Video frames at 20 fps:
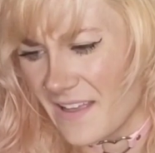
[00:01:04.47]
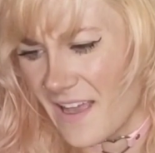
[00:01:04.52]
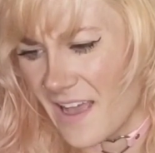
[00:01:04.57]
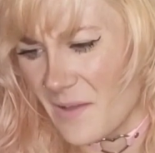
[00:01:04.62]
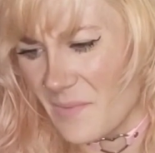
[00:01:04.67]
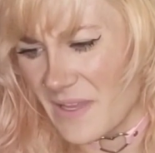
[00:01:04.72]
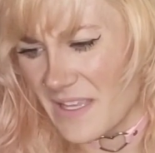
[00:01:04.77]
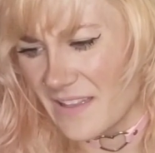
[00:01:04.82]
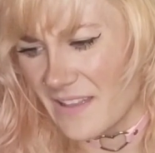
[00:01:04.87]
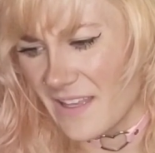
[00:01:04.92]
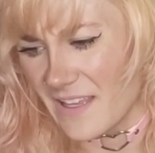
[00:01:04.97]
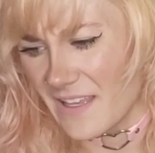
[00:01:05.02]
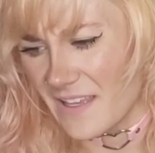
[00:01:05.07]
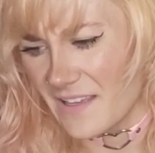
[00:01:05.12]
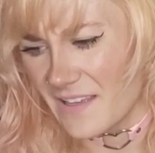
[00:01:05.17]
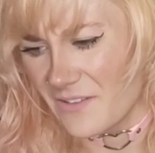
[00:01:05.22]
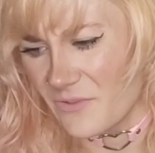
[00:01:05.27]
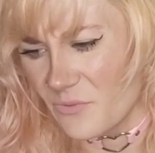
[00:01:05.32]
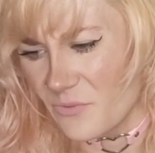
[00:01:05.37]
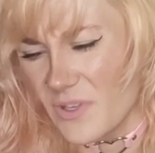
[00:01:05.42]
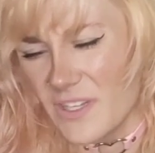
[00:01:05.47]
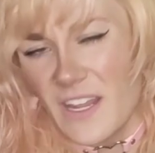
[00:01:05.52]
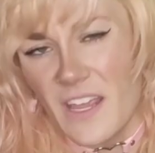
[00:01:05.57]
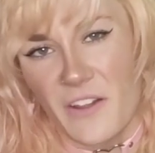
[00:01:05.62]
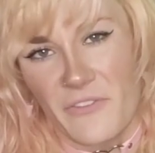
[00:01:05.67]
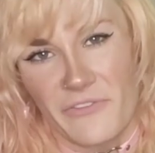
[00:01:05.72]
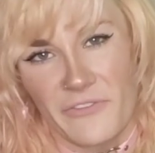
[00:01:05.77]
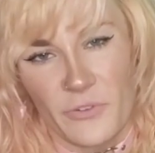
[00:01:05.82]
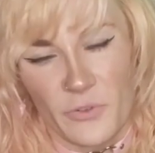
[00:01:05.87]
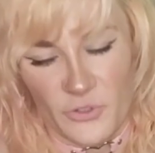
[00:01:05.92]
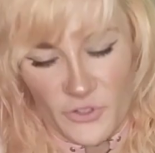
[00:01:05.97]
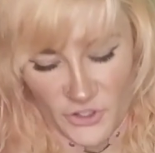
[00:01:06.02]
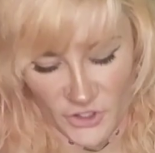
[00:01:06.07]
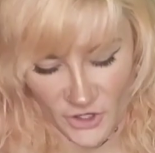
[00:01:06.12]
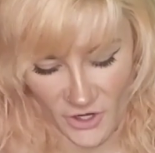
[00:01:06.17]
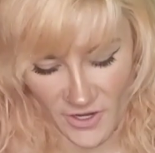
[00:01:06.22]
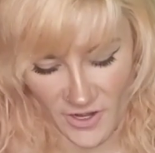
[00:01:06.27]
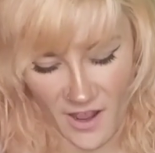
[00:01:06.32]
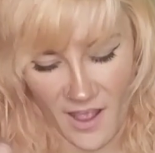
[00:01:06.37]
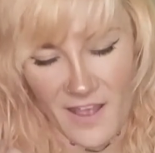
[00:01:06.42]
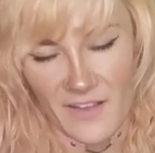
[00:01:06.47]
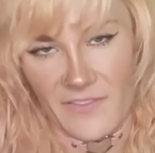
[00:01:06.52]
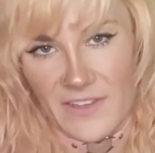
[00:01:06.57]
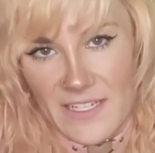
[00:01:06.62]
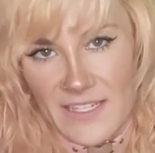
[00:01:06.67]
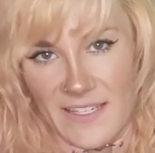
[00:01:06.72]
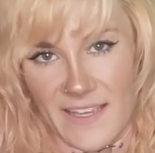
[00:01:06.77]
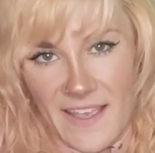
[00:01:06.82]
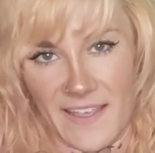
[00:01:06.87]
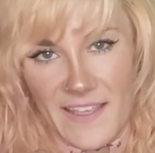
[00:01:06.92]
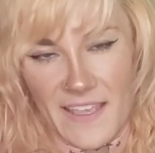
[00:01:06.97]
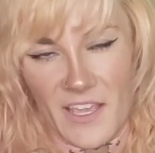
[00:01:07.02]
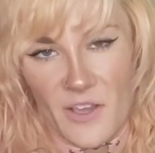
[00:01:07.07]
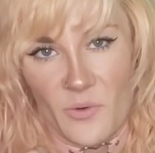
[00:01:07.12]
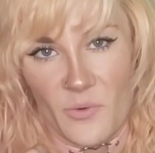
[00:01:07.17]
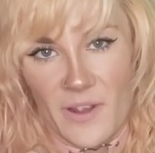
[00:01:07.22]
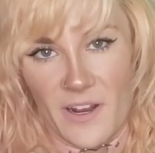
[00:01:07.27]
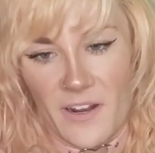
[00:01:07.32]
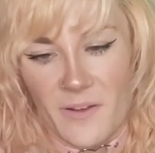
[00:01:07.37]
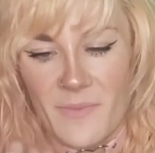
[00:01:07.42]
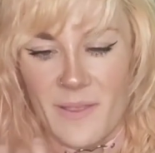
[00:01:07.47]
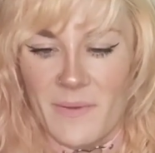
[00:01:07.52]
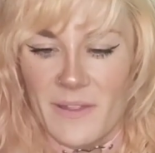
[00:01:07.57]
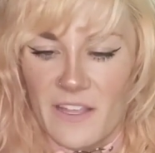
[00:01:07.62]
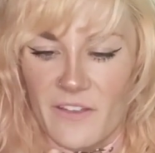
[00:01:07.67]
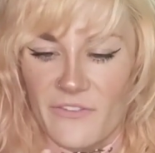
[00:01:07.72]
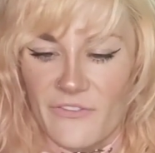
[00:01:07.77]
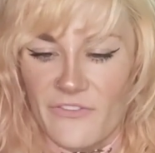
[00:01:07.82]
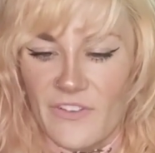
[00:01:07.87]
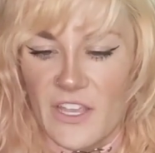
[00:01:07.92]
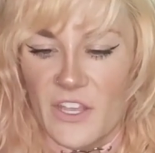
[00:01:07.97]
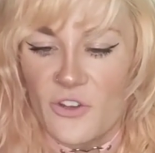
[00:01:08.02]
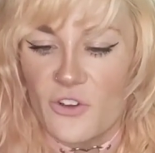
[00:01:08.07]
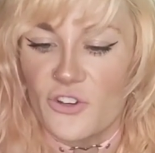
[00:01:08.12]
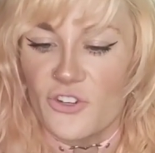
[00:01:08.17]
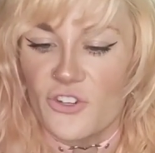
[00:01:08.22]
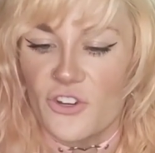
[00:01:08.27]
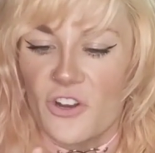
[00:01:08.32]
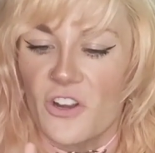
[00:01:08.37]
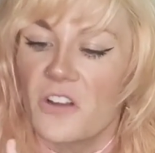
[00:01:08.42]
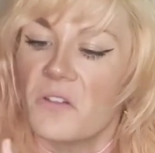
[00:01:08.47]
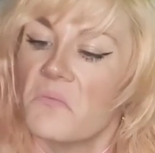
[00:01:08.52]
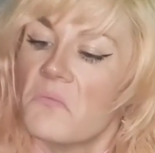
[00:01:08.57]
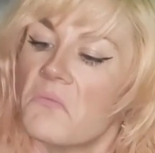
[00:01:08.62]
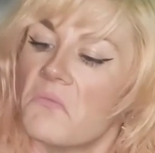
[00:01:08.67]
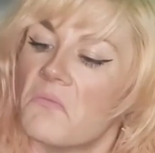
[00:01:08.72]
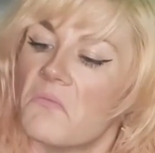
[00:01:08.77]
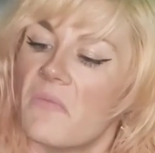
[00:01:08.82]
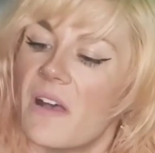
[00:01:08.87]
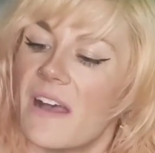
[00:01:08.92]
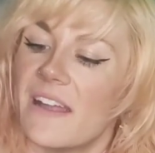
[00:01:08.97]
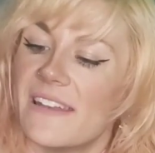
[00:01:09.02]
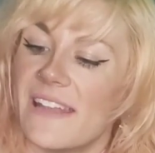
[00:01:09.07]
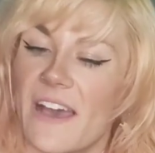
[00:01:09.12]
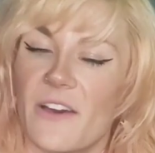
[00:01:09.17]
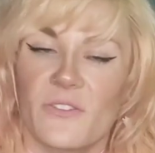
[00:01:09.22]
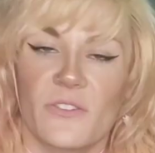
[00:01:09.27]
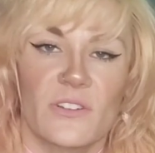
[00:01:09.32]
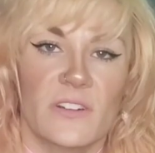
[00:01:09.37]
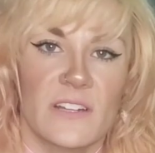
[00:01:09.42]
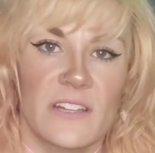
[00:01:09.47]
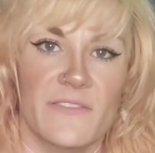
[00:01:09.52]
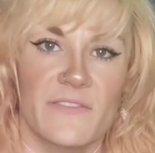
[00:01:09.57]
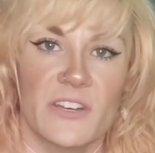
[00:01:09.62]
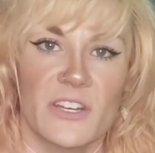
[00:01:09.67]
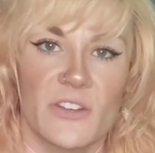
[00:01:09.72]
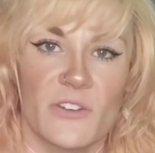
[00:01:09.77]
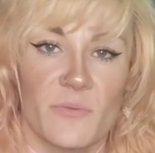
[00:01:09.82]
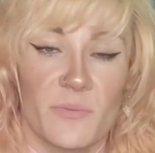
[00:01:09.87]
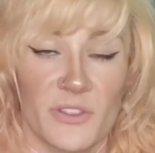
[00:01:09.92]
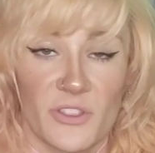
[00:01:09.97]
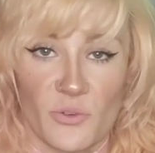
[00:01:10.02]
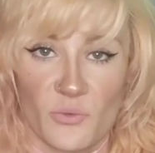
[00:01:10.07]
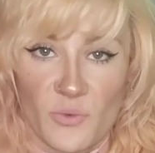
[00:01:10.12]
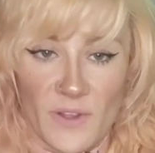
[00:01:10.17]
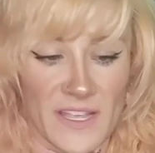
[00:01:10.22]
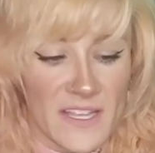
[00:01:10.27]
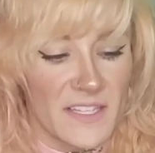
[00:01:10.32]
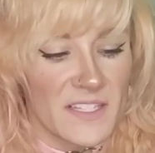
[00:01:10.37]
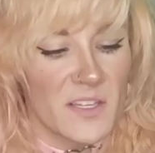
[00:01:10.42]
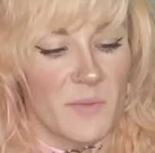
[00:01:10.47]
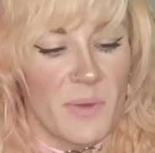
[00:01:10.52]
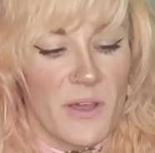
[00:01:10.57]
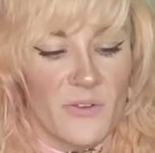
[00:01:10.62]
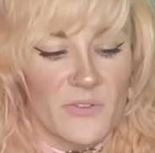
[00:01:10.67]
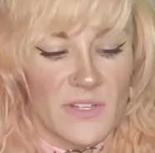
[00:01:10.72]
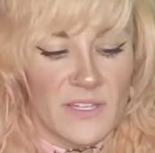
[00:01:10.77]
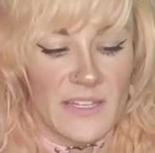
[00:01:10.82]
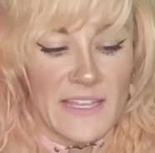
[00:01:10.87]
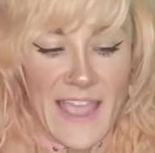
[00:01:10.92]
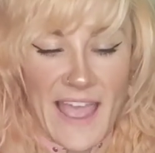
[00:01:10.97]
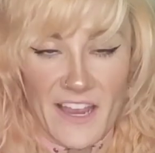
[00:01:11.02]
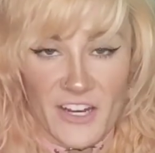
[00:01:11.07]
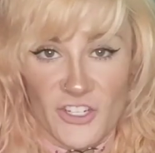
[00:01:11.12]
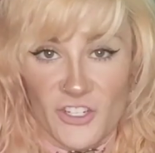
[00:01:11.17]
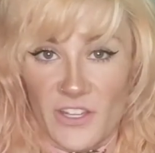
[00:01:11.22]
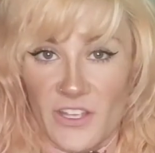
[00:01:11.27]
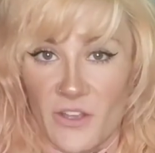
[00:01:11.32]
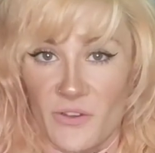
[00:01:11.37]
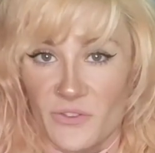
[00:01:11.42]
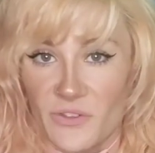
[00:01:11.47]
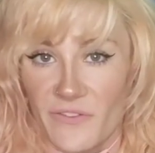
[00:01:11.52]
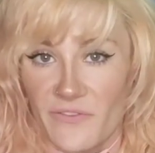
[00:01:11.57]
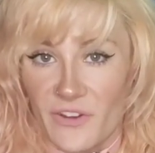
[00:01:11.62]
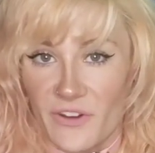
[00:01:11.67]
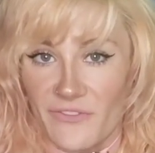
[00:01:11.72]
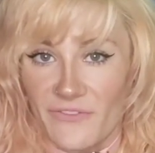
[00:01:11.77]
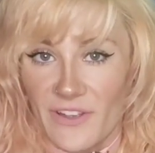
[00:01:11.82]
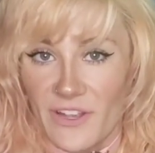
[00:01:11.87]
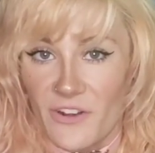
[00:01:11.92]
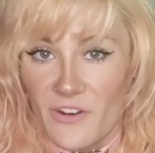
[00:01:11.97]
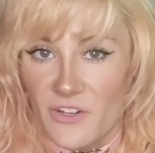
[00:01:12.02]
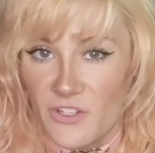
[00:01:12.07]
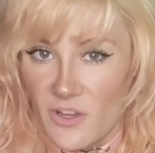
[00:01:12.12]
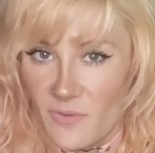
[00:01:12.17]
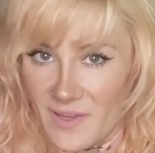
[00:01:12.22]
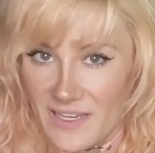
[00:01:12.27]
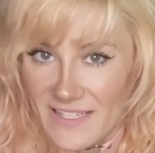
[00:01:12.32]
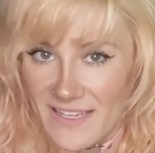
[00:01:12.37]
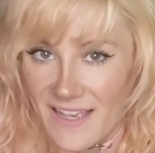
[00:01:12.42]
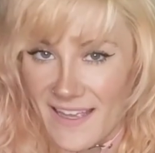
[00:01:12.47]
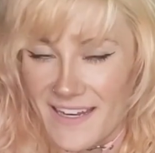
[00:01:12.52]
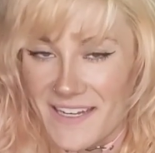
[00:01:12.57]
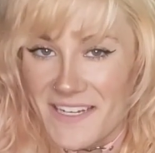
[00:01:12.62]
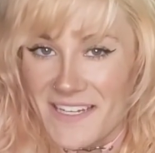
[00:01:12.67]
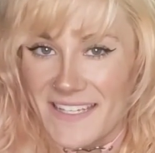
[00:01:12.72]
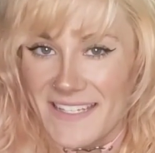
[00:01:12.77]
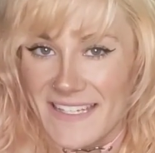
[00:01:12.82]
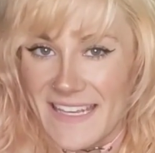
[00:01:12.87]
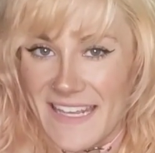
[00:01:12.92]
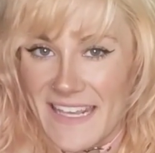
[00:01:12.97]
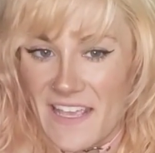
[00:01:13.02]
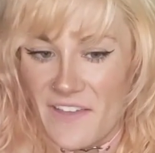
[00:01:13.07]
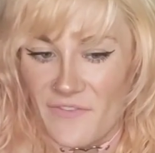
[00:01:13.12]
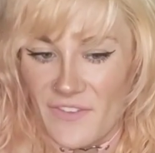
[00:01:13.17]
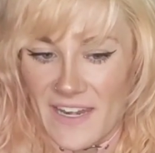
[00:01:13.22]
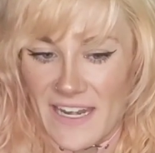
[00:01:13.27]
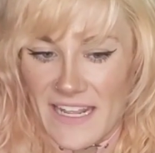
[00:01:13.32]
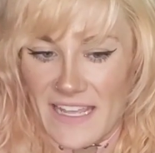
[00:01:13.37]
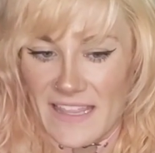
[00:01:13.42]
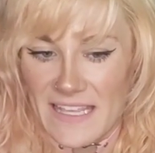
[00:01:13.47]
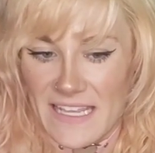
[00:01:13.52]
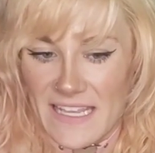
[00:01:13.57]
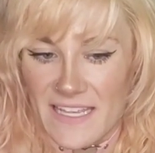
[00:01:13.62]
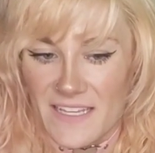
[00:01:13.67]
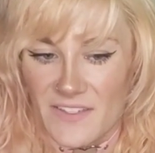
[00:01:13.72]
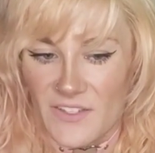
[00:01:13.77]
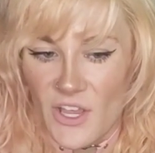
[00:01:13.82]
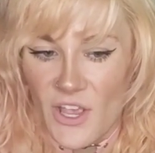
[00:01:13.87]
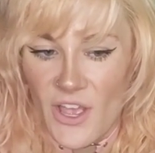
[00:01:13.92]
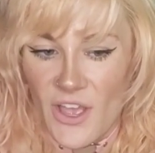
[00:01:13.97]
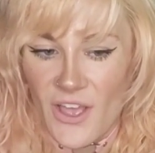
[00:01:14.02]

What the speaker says: well, not a full shirt. Obviously, I can't wear it. Maybe like a finger shirt. I doubt it'll even do it. But the ring supposedly actually goes over your finger. So I'm excited to see if any of these